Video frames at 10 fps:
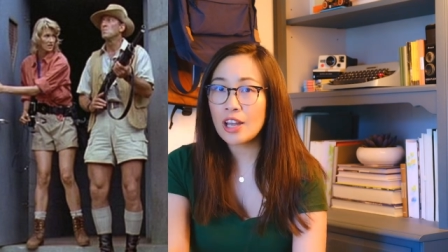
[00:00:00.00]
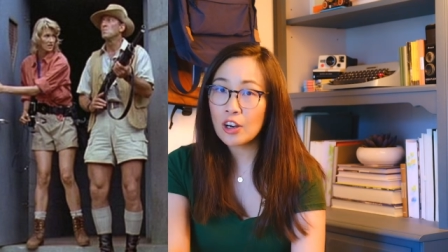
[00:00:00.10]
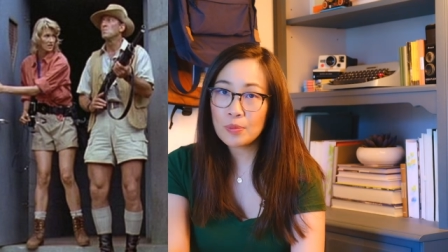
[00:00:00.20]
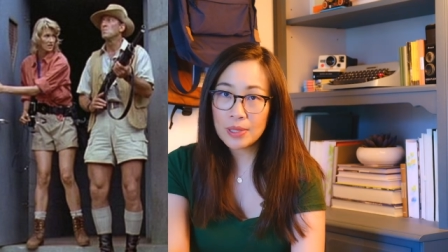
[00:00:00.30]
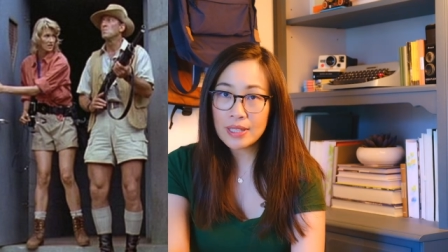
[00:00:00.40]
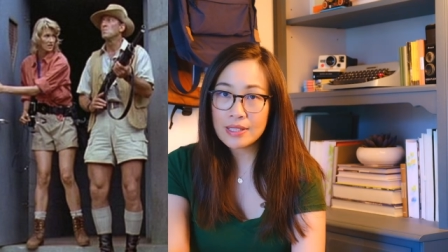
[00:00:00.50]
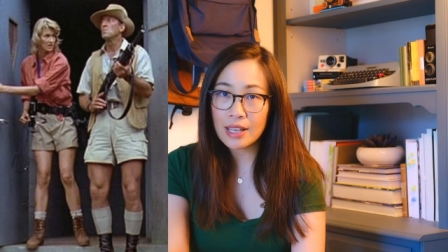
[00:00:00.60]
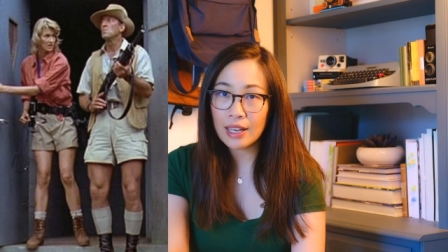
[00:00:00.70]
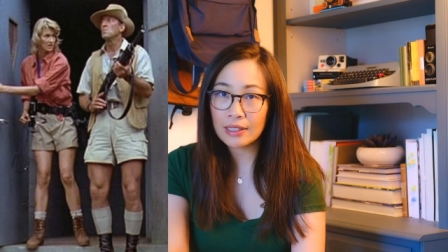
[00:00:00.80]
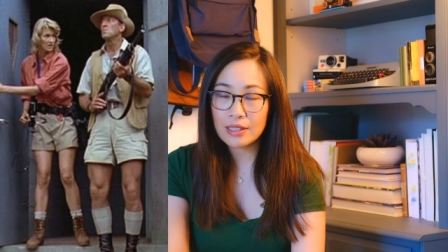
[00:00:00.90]
I hope he's
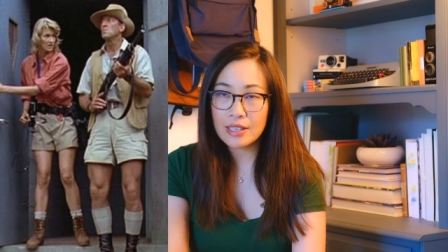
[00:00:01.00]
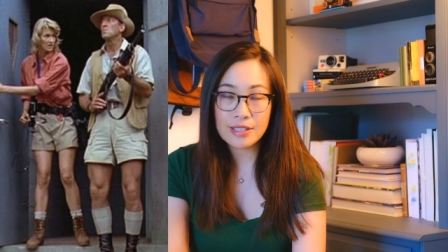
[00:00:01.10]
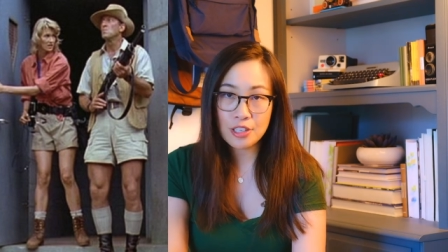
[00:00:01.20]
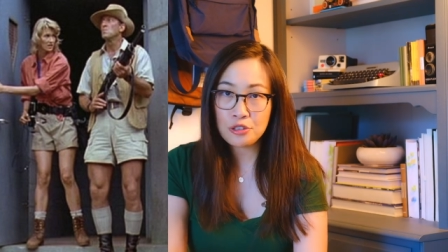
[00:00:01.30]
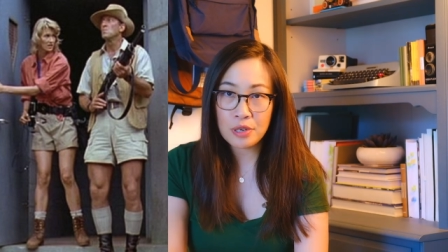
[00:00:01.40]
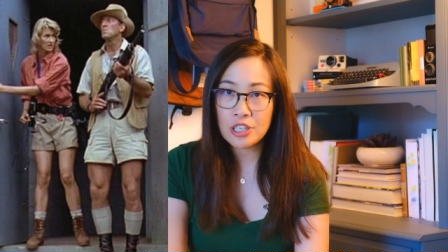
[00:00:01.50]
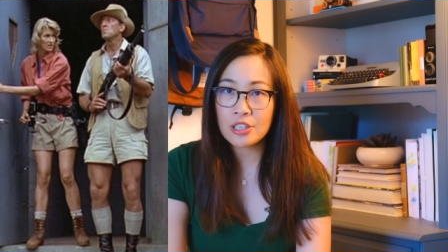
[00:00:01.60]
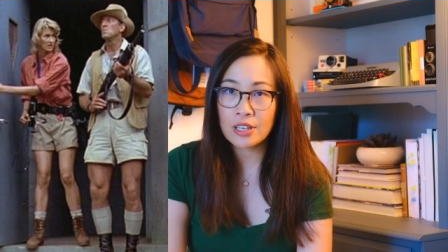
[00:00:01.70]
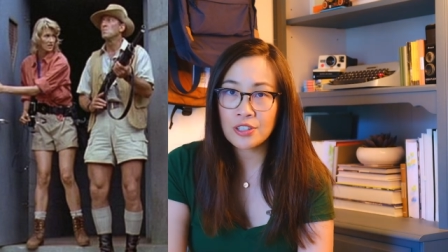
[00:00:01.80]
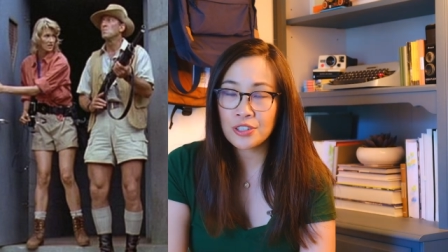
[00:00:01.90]
got his
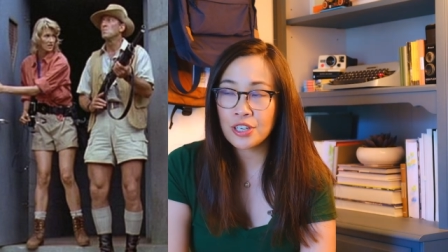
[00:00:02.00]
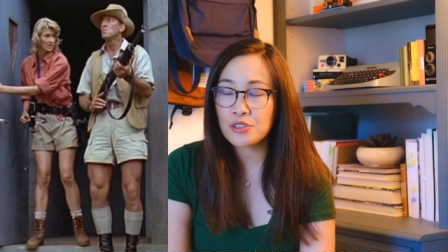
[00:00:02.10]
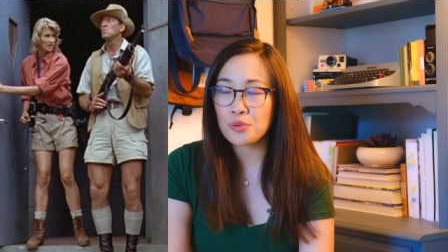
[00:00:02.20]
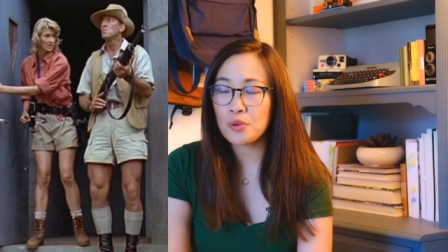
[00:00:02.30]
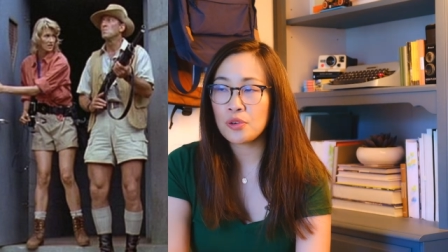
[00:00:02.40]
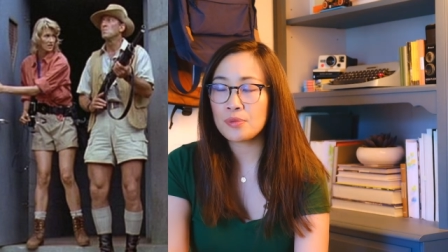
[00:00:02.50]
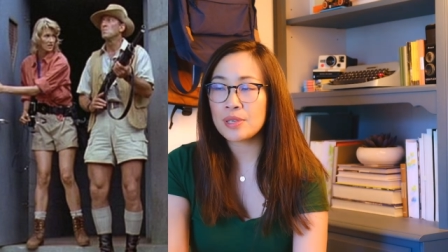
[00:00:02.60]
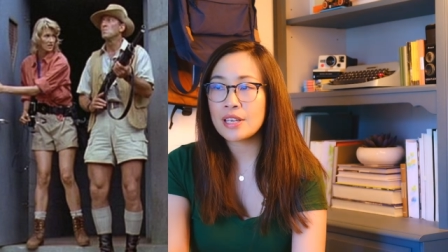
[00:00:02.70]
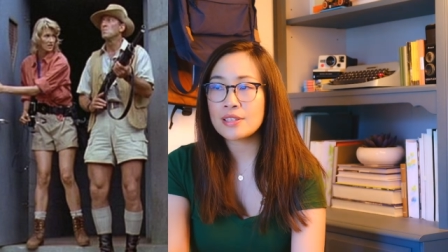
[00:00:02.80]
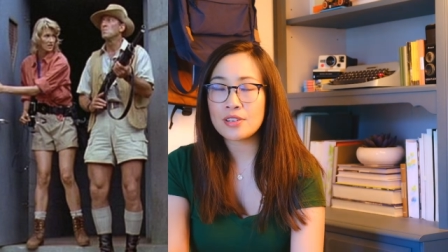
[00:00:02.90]
situation under control
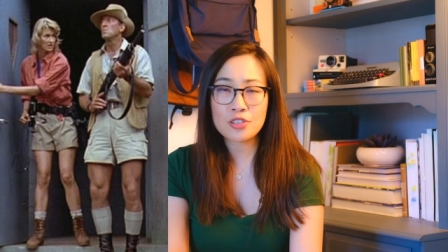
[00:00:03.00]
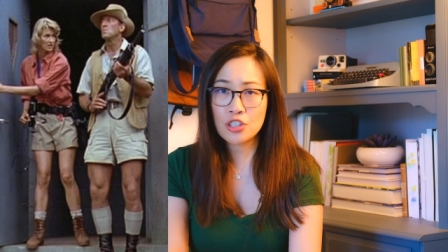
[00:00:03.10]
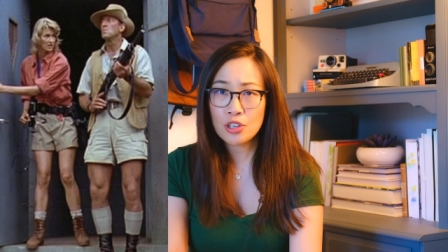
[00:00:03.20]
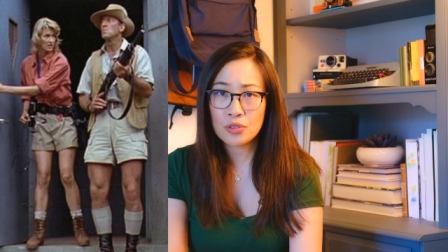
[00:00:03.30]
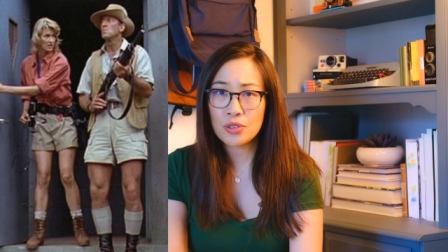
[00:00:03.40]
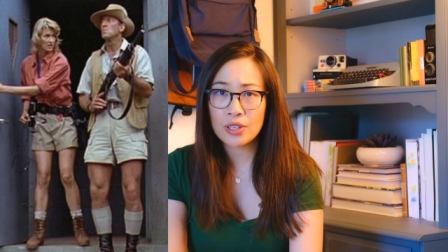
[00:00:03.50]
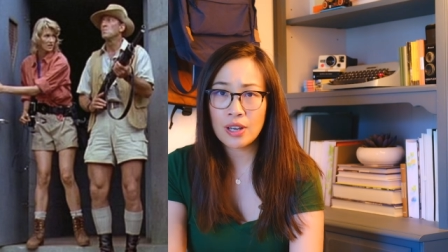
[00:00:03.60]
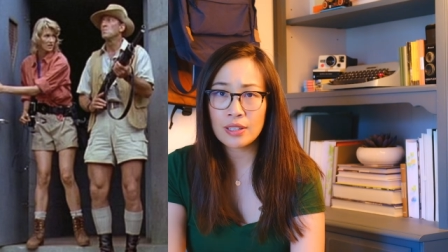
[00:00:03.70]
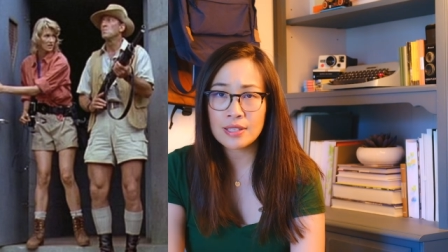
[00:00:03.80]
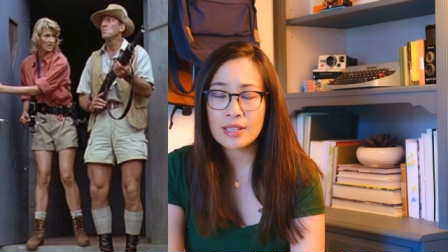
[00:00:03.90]
because there's children
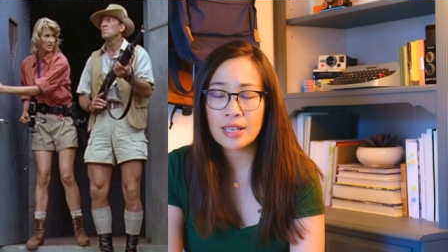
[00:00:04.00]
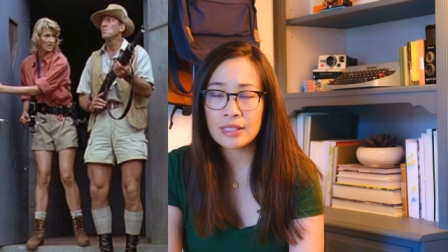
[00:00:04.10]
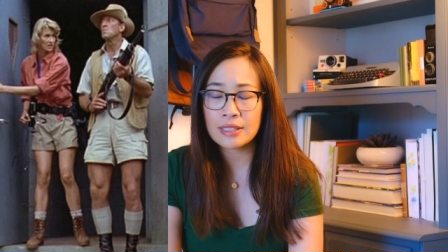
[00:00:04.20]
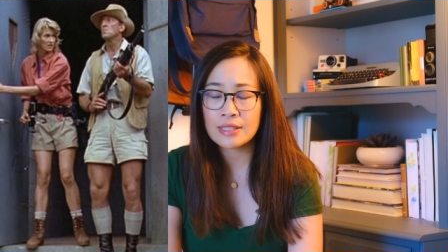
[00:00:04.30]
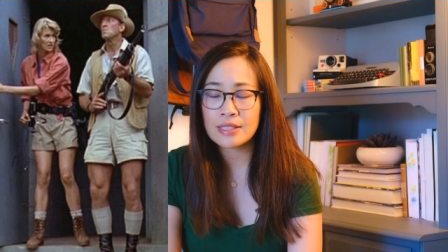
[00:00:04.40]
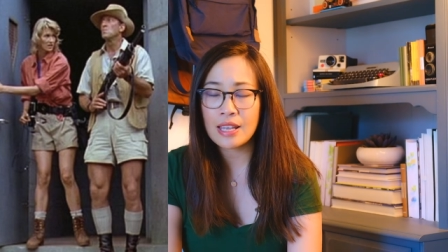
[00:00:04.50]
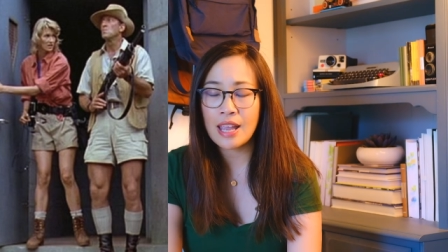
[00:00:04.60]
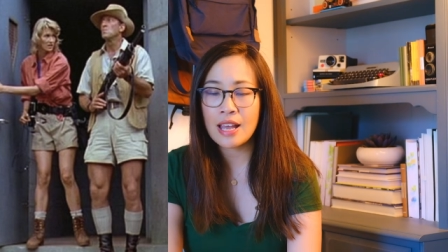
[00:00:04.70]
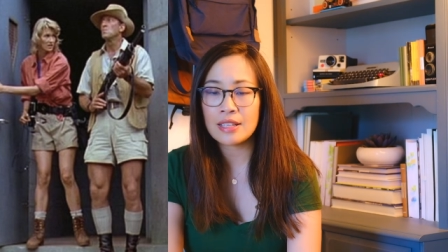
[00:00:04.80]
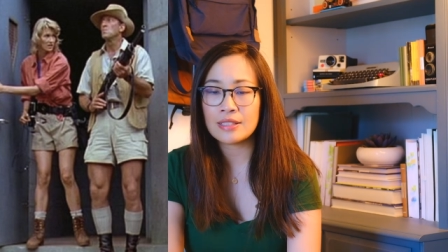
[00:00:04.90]
on this island
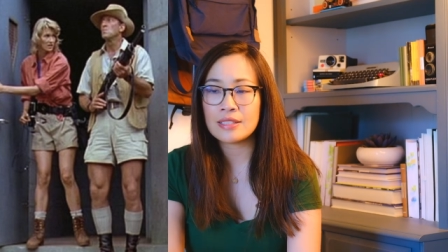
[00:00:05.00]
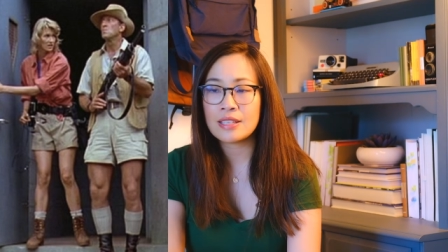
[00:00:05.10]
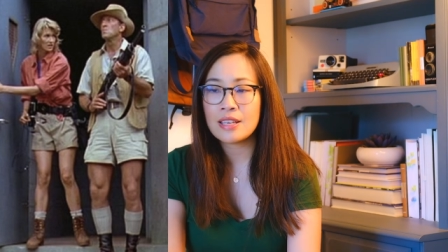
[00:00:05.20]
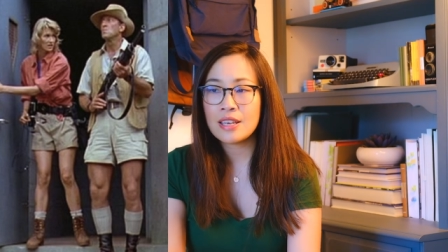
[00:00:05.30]
and